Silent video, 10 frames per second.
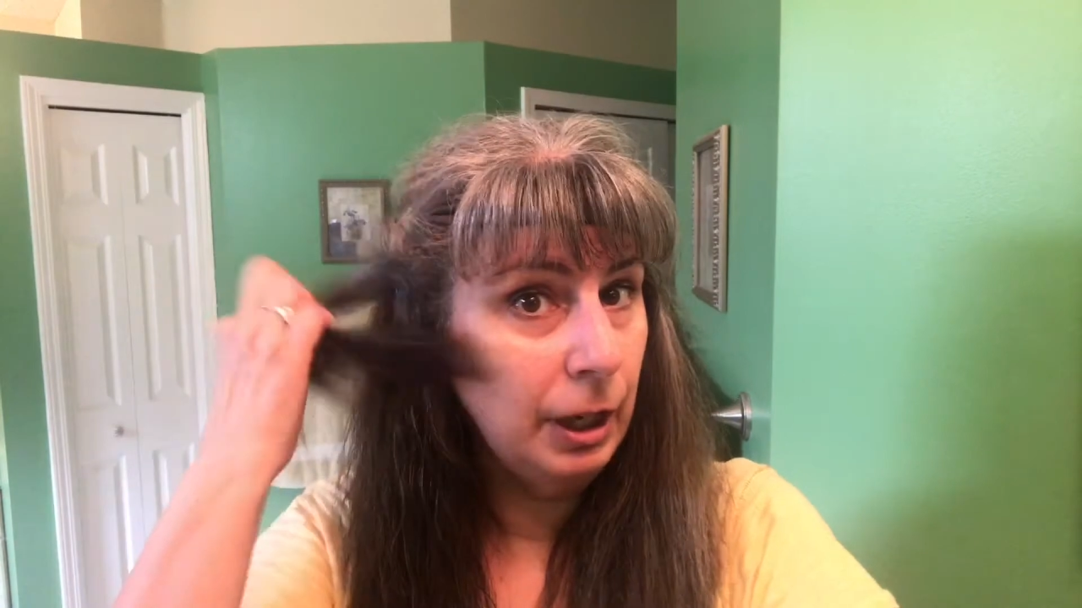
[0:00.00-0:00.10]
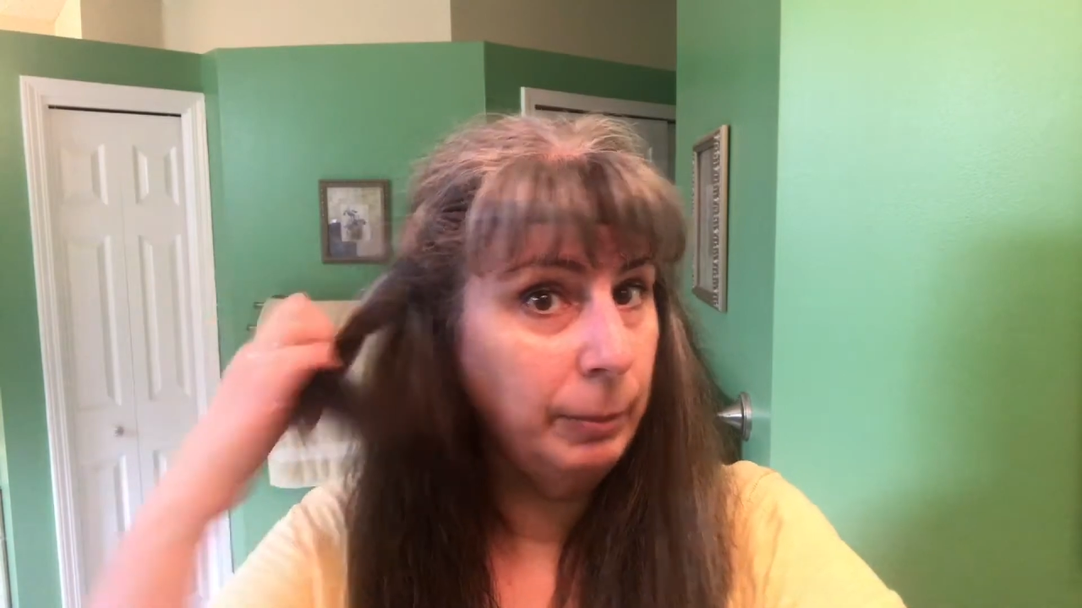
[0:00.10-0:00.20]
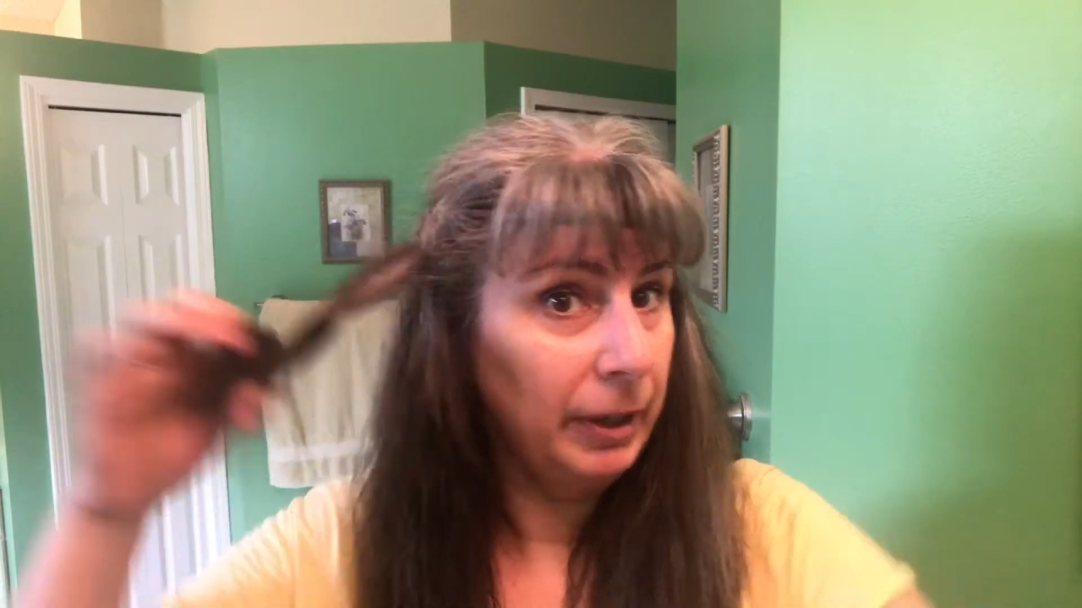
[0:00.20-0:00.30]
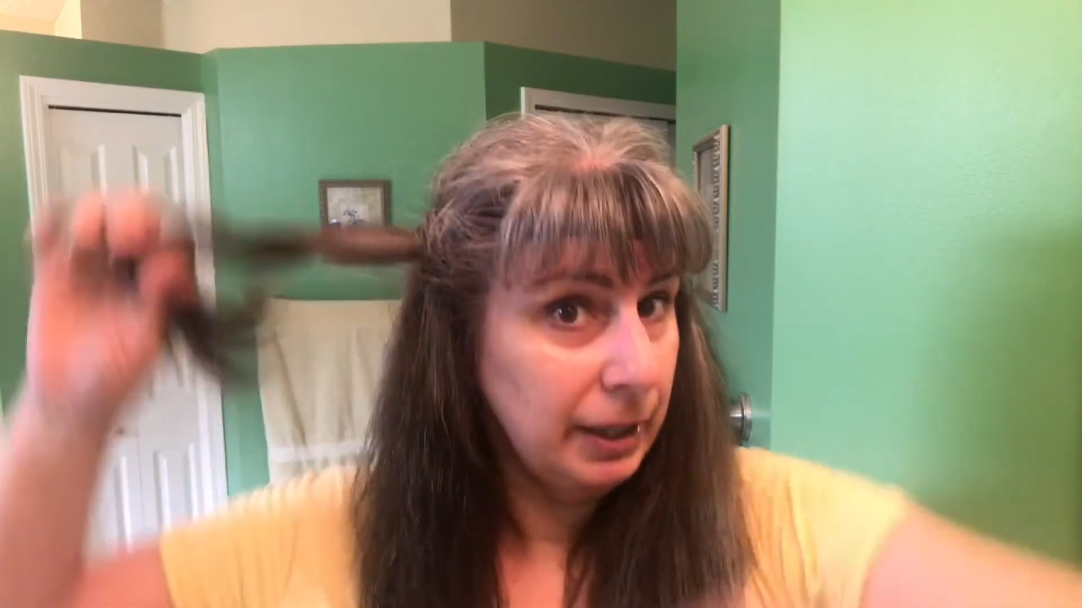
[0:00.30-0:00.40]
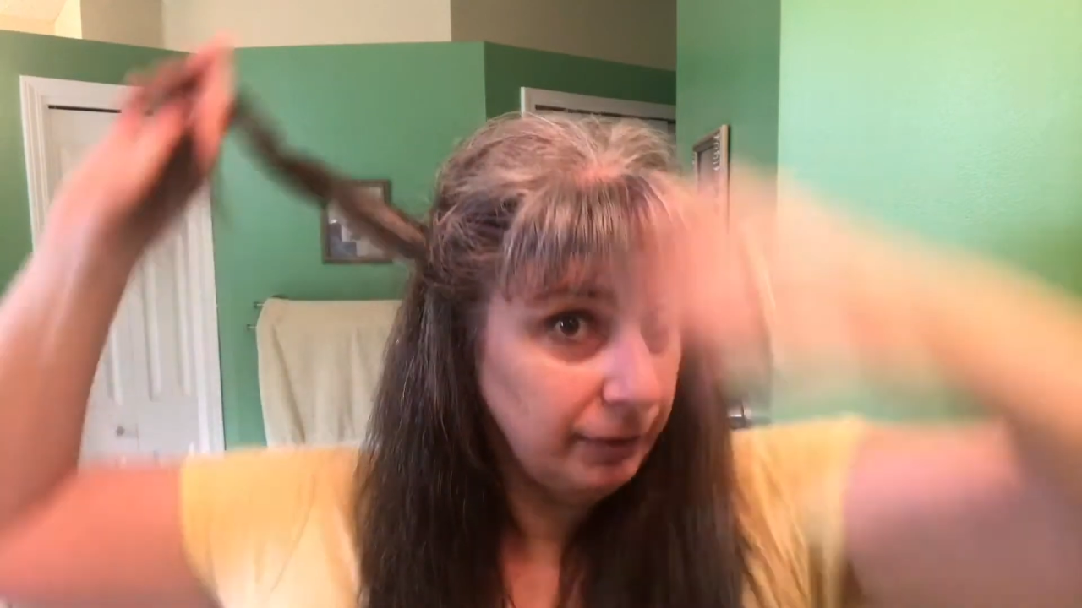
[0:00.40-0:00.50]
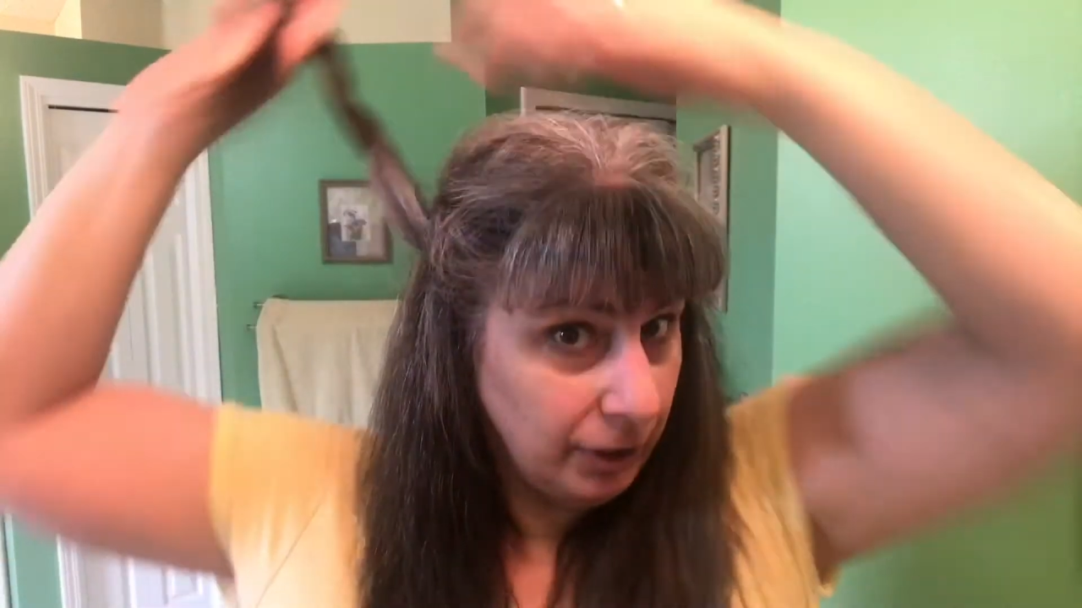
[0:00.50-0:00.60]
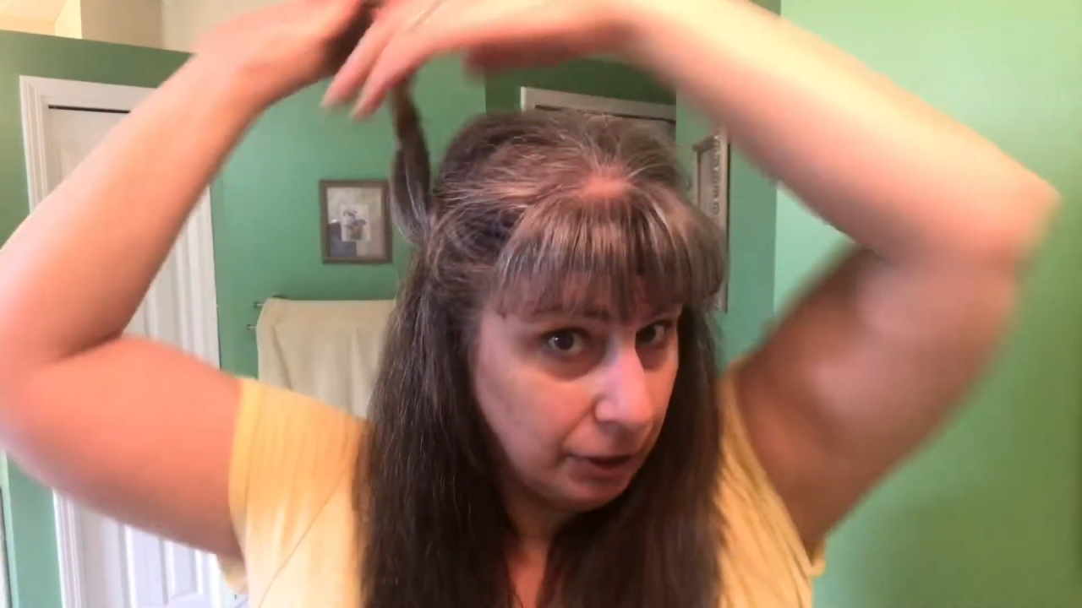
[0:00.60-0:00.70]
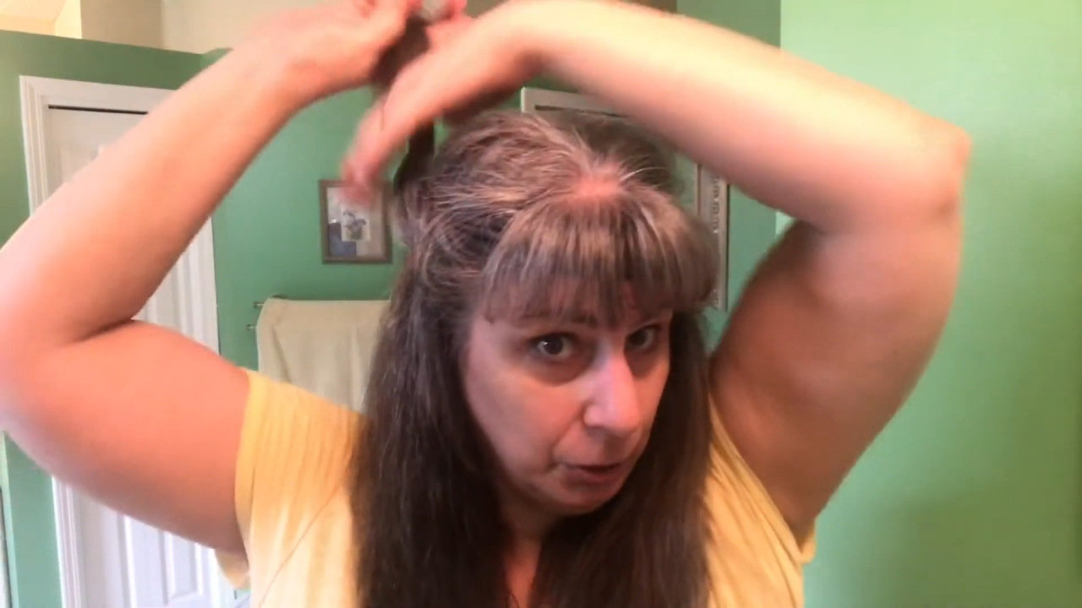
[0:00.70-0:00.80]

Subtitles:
I'm going to give it a